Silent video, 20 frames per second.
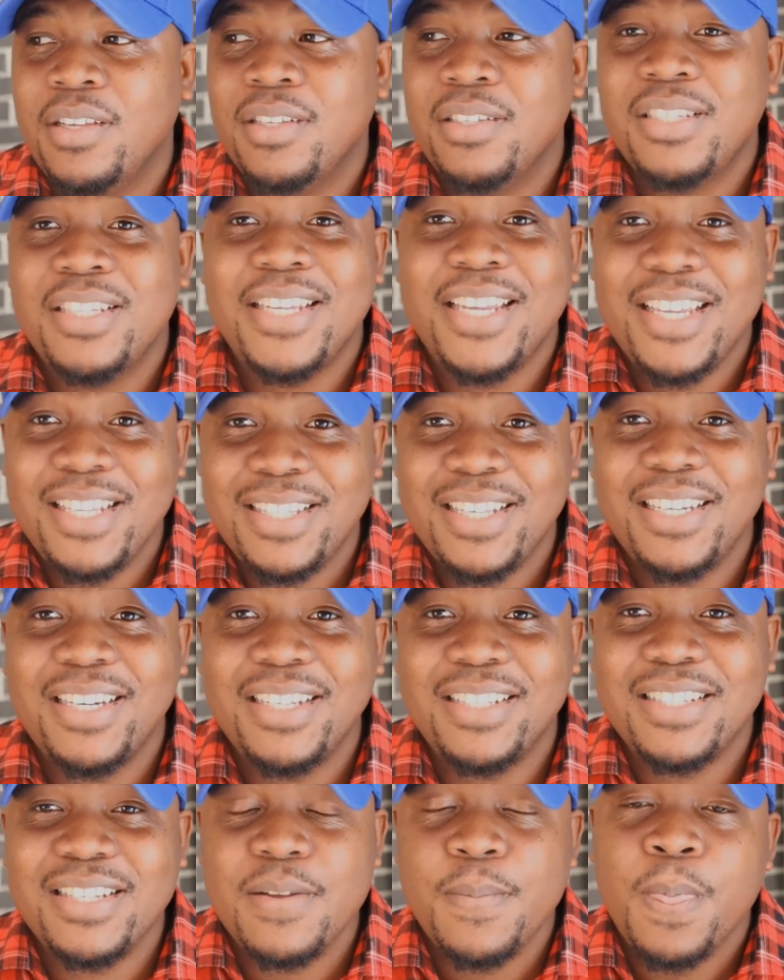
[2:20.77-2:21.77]
He hated
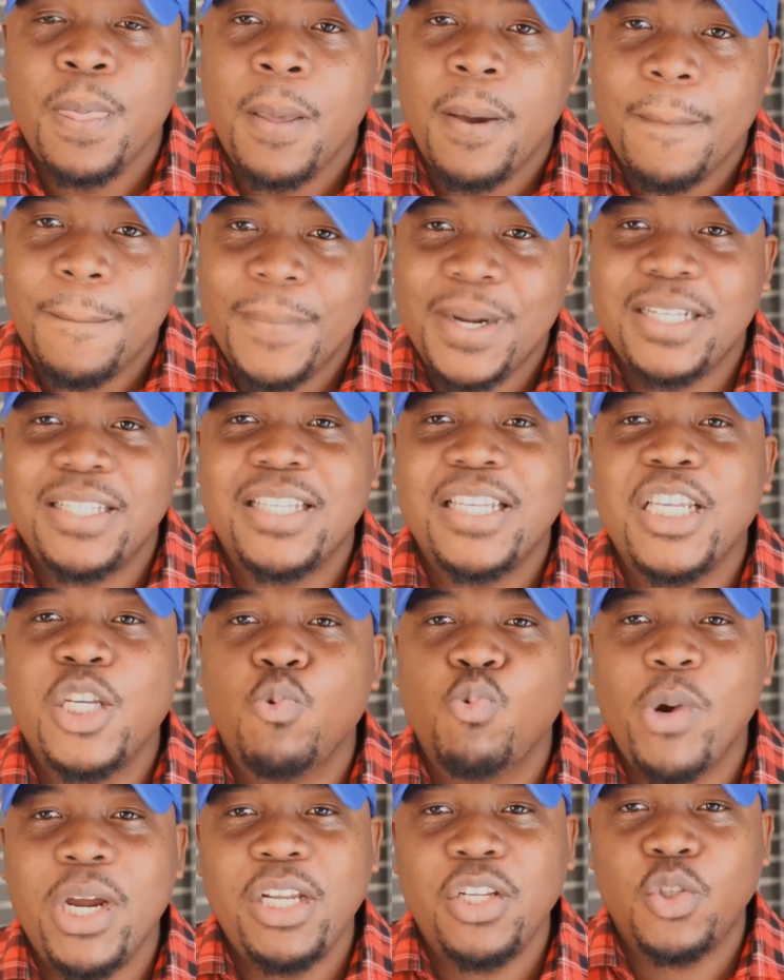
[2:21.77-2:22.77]
it. But he
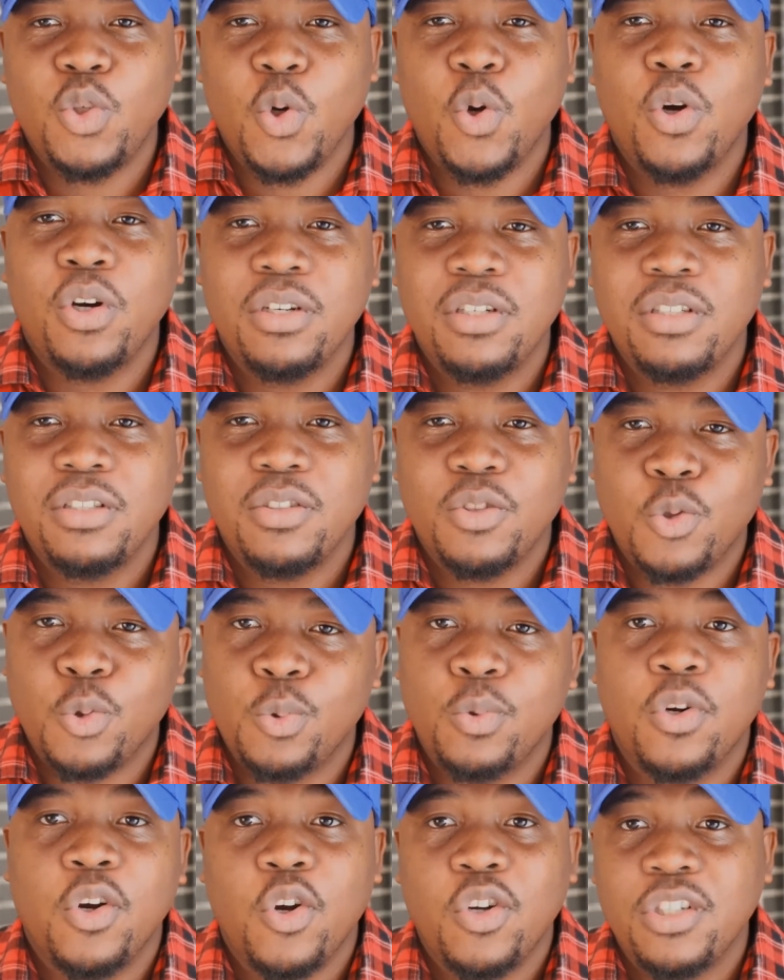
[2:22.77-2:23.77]
went on
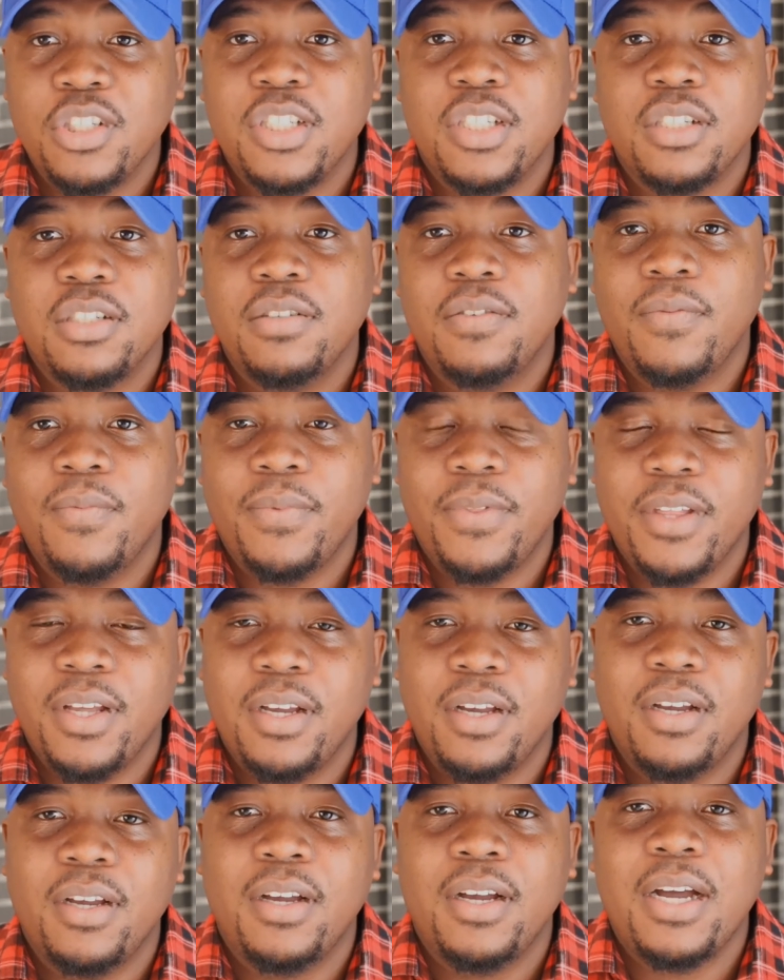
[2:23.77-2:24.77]
to launch
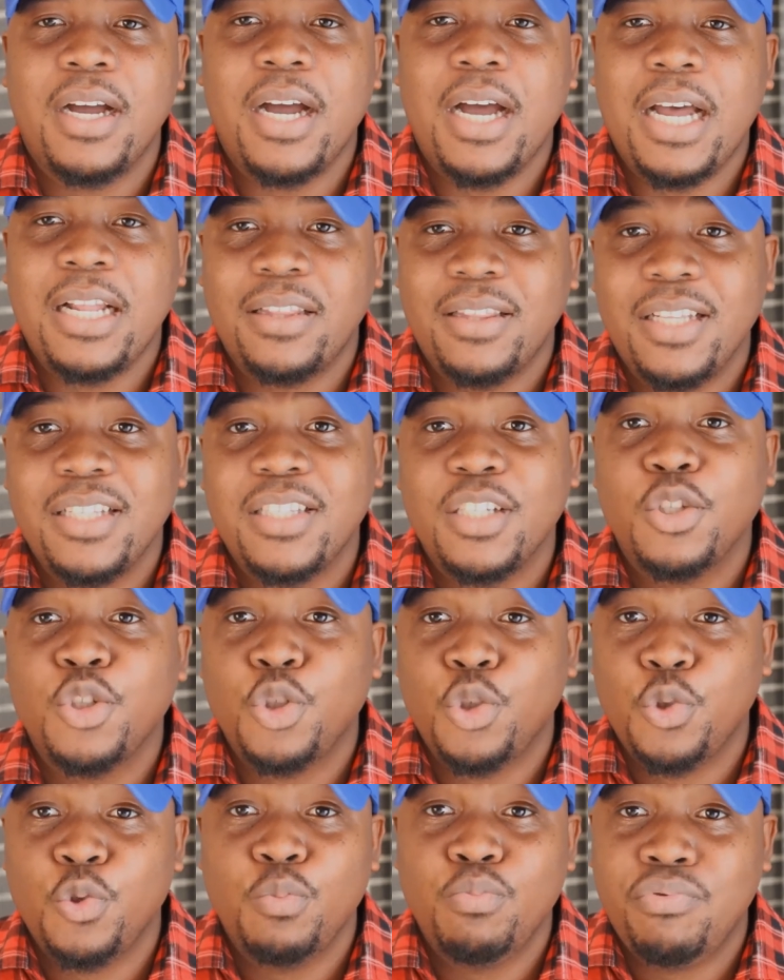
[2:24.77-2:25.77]
the athletic
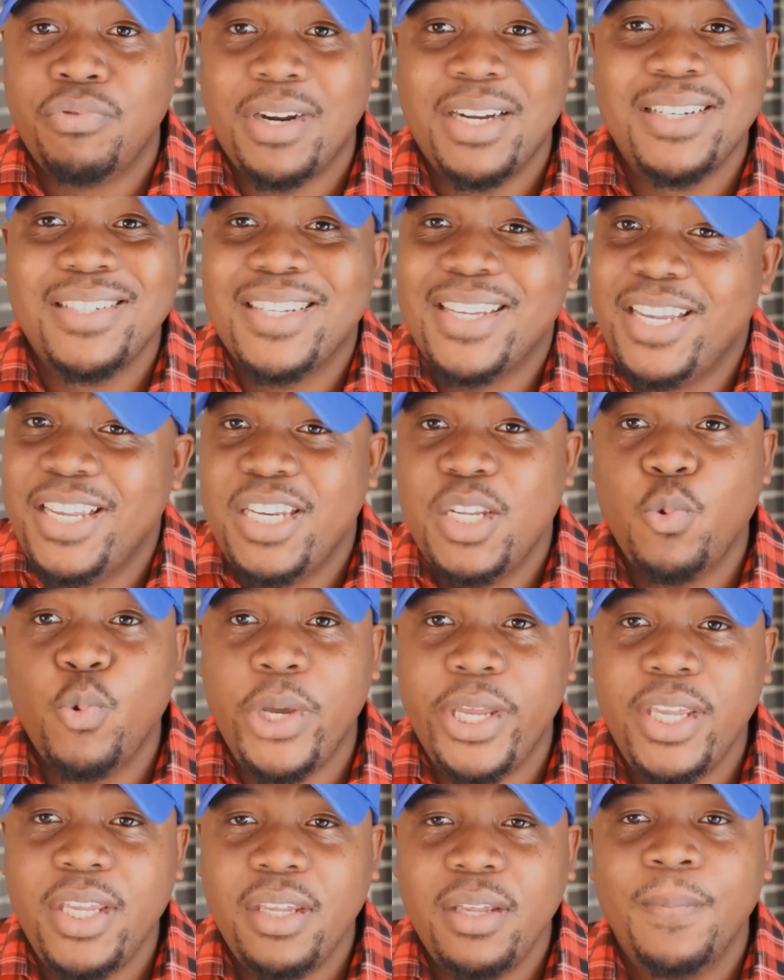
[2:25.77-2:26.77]
shoe brand
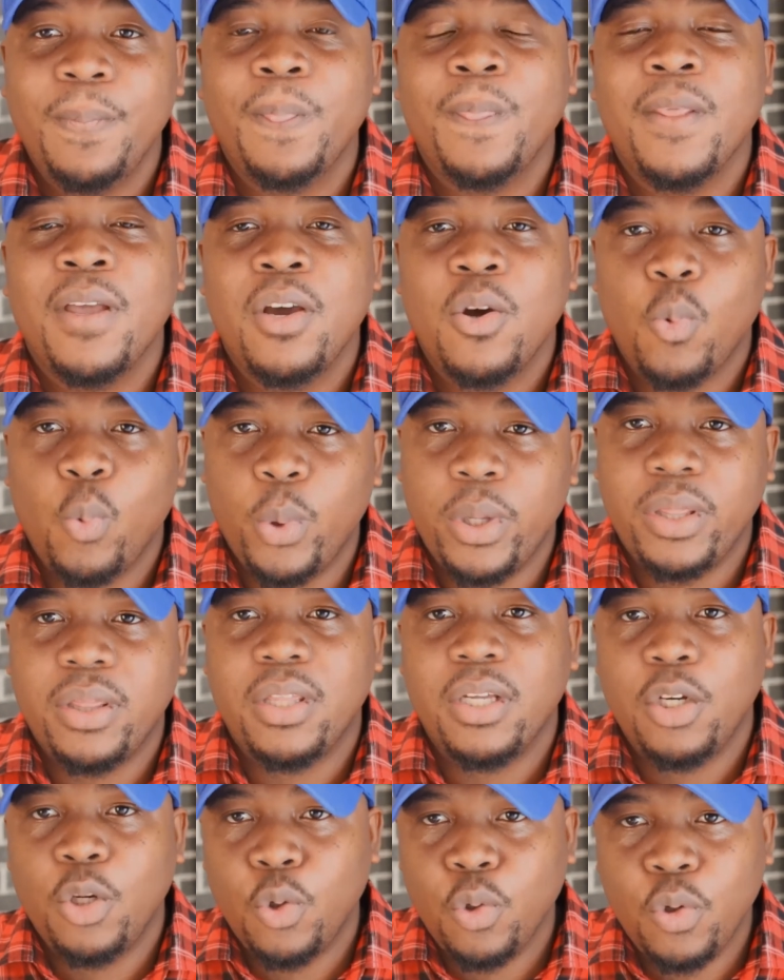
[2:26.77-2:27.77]
anyway, with
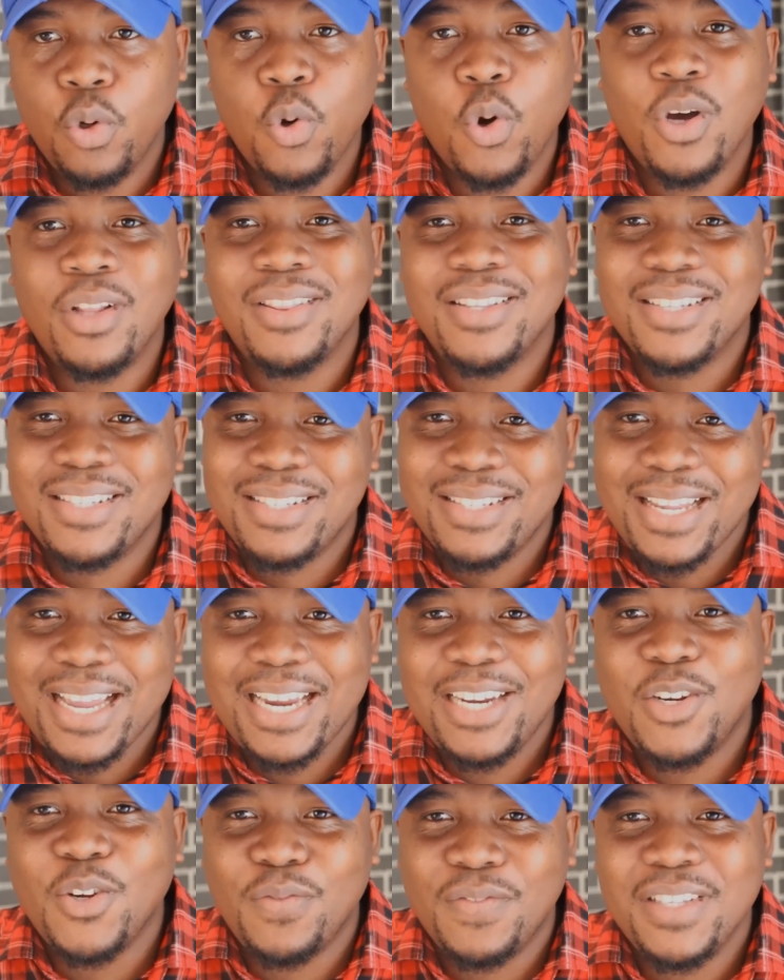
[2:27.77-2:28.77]
the logo on the
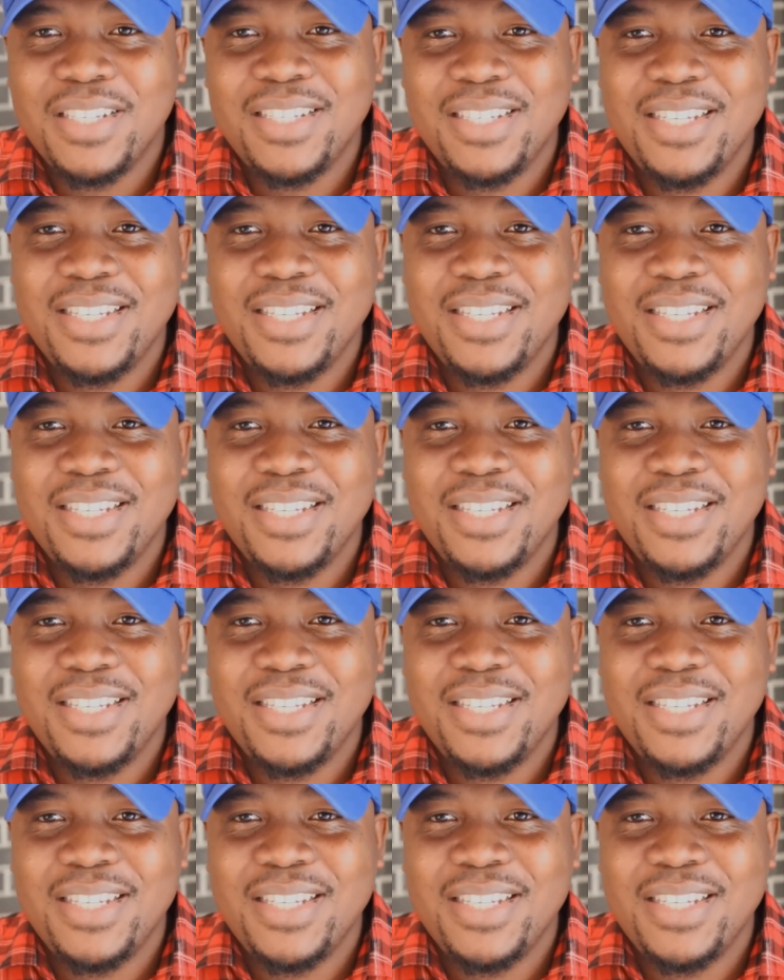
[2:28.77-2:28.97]
side of the